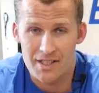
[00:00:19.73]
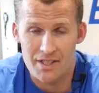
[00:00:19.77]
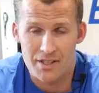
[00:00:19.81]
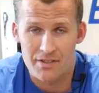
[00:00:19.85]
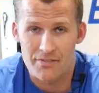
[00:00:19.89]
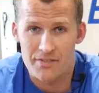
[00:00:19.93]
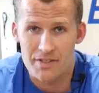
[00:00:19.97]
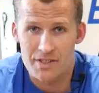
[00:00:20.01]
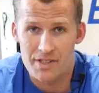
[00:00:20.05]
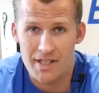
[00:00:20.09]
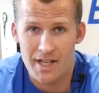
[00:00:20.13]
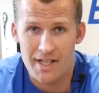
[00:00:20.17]
of
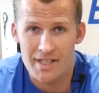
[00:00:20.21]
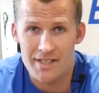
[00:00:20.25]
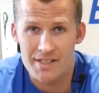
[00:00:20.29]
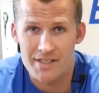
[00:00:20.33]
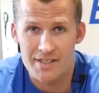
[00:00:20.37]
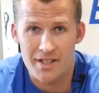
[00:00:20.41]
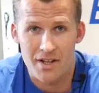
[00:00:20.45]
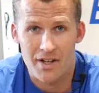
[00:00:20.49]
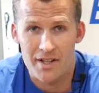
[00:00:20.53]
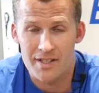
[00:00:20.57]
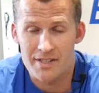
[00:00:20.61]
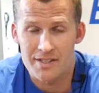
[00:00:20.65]
a case
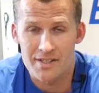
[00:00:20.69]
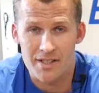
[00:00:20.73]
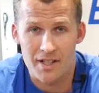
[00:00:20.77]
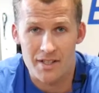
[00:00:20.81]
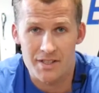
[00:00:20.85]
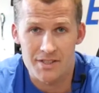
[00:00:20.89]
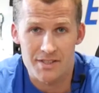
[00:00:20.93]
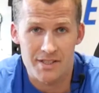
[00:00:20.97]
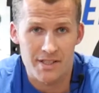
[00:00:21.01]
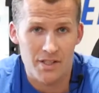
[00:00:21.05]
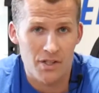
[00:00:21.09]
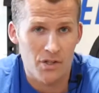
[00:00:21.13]
that I
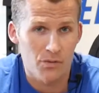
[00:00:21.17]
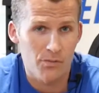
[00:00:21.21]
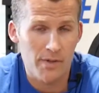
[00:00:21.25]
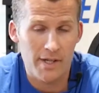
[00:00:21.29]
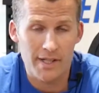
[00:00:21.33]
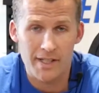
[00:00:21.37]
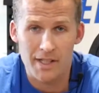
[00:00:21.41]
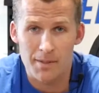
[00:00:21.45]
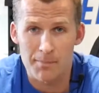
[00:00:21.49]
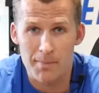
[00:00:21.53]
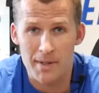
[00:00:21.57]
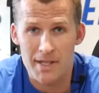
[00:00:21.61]
see on a
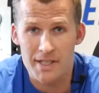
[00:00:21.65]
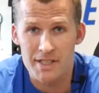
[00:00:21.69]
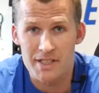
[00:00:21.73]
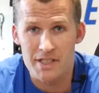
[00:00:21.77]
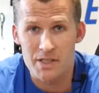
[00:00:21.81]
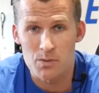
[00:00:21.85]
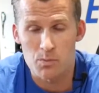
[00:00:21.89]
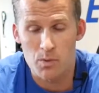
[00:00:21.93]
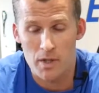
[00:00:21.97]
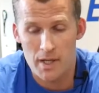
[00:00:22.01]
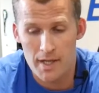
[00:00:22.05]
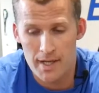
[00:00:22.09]
regular
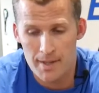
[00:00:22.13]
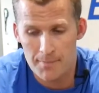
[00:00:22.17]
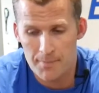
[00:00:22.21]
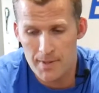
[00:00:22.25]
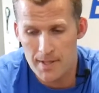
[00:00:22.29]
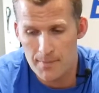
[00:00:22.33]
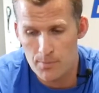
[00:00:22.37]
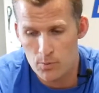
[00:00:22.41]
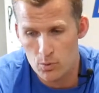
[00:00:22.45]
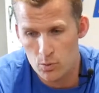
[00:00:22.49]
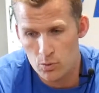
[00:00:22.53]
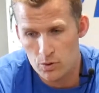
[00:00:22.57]
basis where
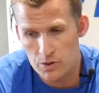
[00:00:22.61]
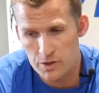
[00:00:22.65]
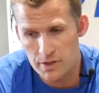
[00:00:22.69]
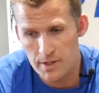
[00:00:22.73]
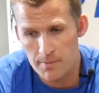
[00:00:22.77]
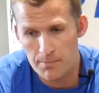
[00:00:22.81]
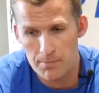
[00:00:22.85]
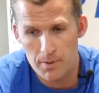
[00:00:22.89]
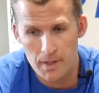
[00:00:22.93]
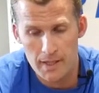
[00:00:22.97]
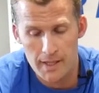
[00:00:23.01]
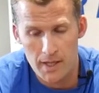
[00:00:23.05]
people
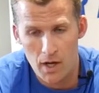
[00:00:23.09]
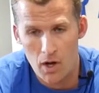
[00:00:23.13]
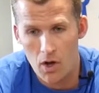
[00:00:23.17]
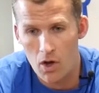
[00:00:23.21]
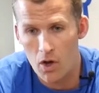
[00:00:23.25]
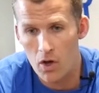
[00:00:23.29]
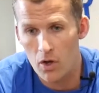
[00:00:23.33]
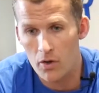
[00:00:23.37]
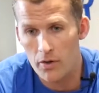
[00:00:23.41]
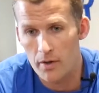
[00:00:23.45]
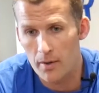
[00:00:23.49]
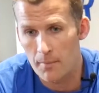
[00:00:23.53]
simply
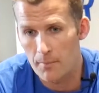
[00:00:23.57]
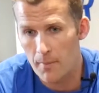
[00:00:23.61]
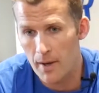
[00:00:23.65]
aren't